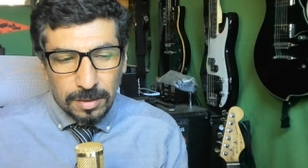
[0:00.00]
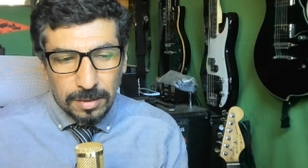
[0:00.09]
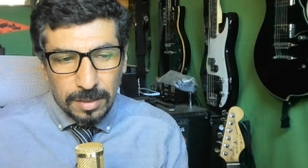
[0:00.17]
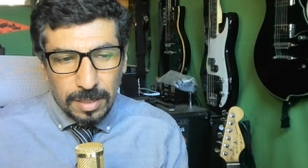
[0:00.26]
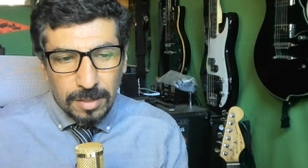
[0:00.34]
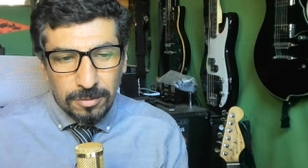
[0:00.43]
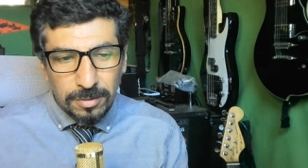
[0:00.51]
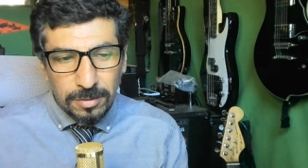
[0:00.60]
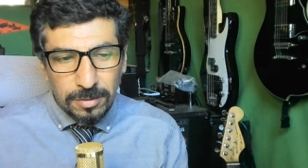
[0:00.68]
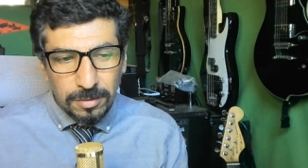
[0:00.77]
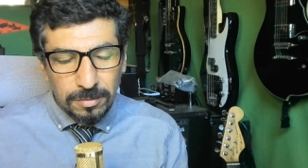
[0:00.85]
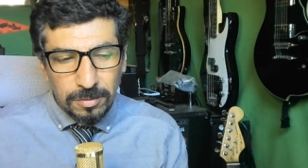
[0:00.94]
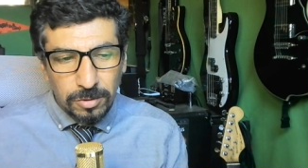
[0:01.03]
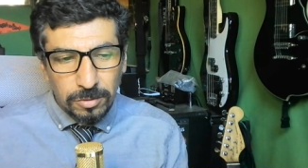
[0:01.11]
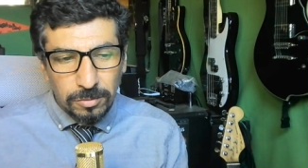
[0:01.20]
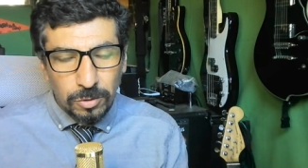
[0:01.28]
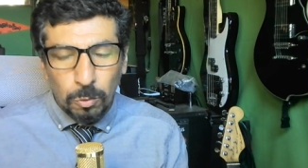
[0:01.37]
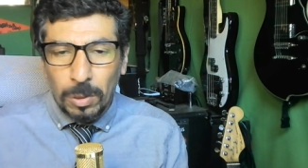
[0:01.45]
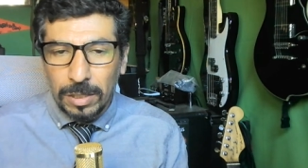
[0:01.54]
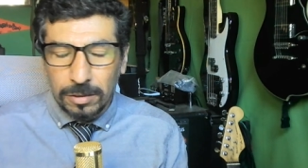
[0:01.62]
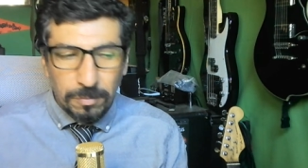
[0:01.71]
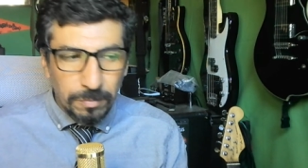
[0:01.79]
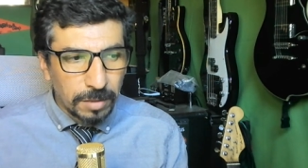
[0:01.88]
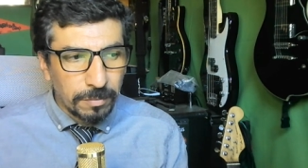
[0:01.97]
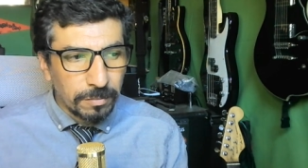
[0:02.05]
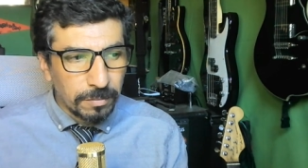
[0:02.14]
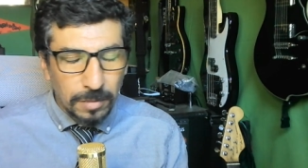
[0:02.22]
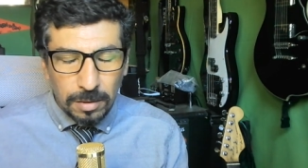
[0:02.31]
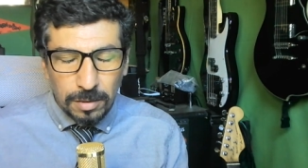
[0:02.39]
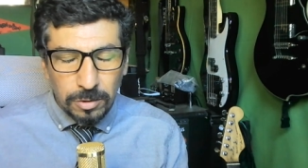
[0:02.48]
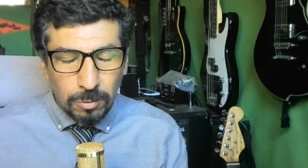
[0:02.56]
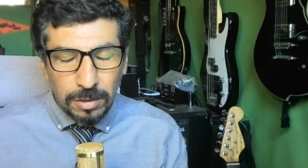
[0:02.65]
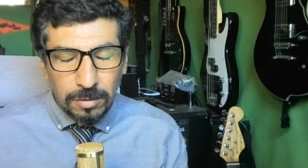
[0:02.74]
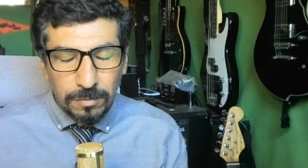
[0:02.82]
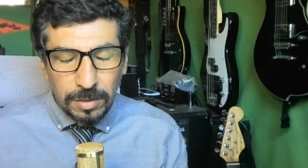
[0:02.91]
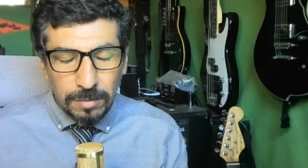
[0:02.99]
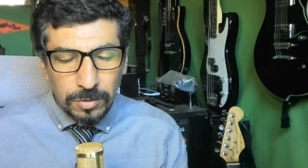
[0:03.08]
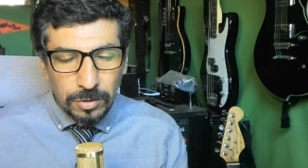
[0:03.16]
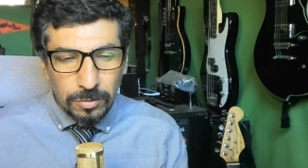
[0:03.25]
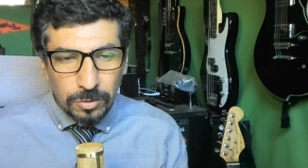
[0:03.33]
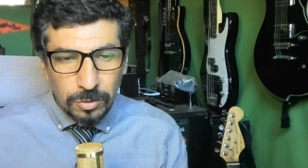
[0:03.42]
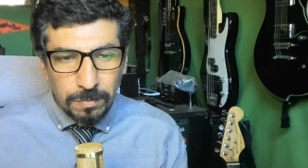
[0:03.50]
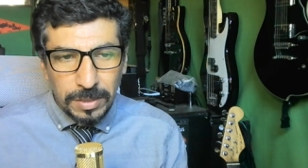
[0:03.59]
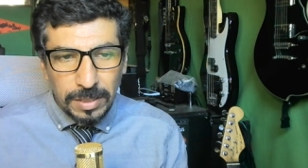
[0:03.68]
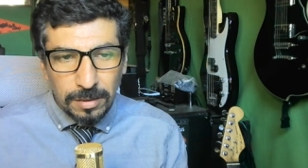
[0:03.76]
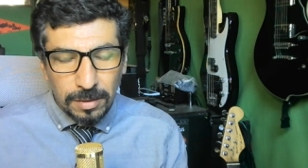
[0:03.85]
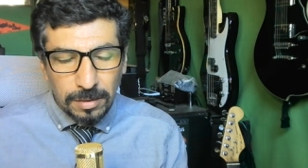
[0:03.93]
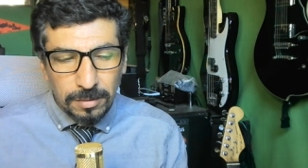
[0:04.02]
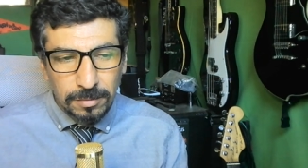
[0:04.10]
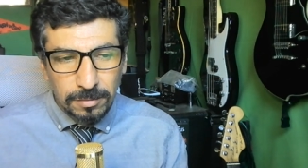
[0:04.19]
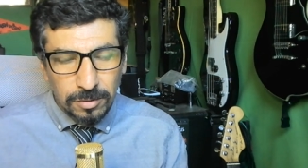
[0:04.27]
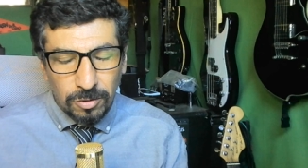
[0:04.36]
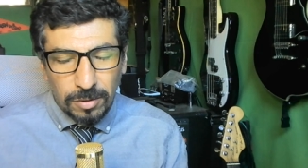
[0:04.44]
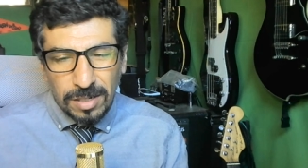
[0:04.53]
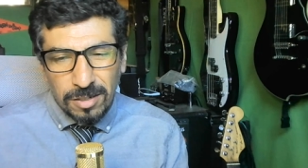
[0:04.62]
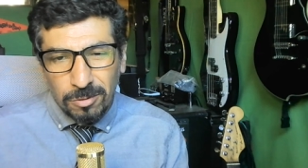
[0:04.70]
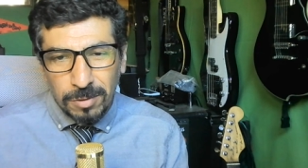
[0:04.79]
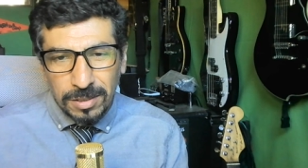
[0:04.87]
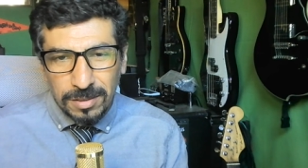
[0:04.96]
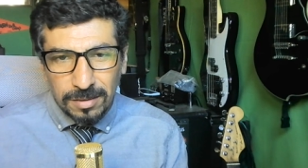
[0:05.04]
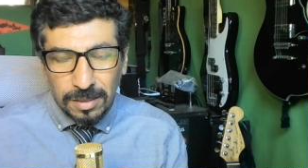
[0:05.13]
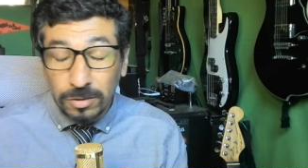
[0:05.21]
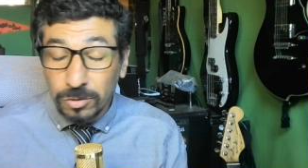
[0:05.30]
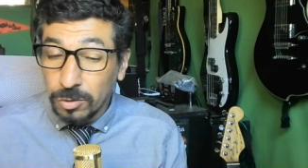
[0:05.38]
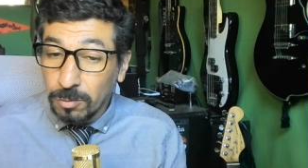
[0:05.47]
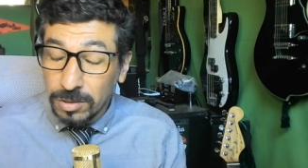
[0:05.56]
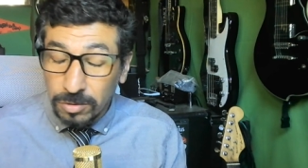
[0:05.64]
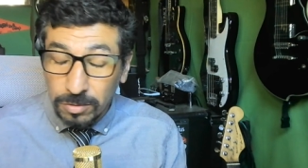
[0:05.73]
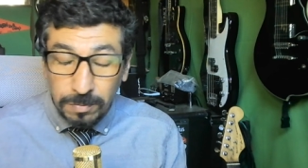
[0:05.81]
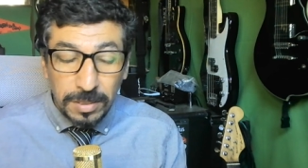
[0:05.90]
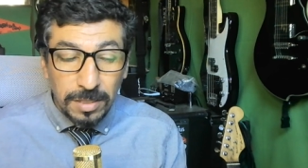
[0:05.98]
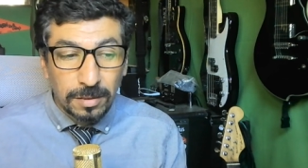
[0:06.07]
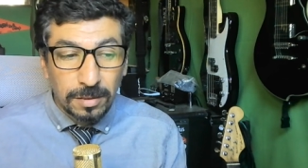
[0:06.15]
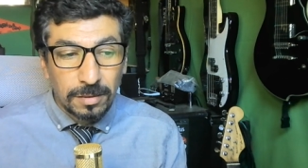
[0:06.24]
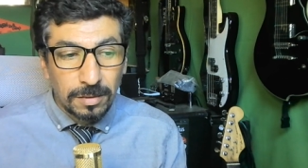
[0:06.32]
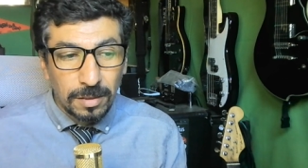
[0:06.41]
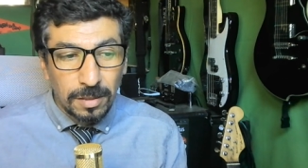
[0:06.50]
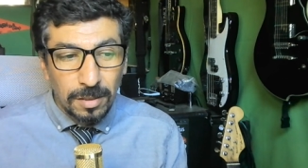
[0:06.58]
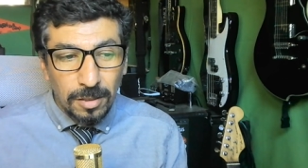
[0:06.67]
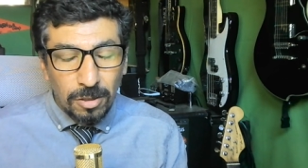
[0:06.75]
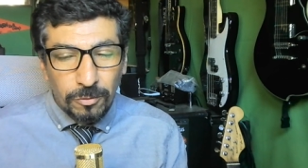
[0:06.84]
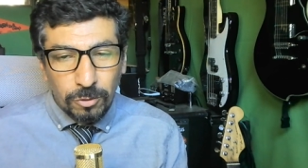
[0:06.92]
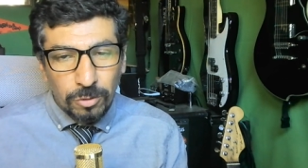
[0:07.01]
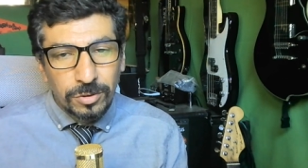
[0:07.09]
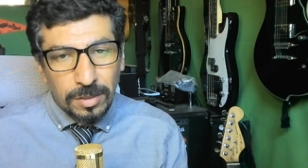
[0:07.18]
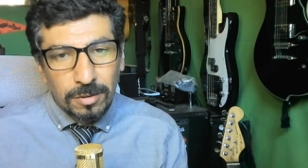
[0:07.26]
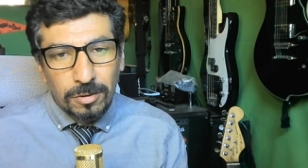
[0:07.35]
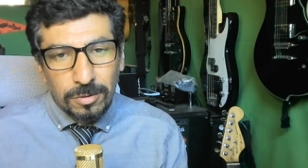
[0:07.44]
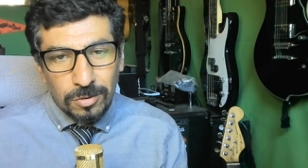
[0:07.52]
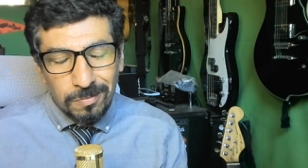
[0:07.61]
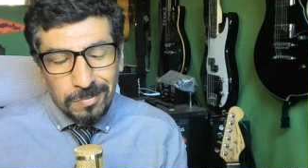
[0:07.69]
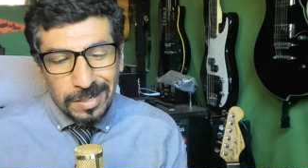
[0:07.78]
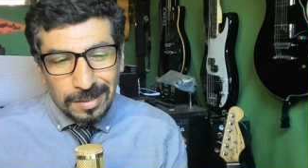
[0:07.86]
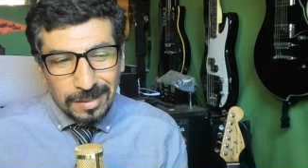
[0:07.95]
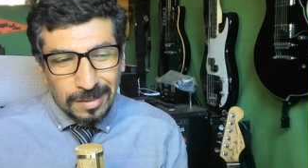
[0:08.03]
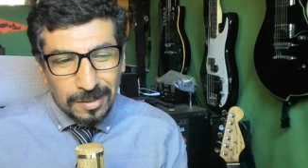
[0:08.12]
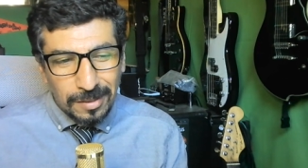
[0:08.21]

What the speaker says: now, and you welcome them, to speak, like, so I always ask, like, do you want to speak? Of course they're going to speak.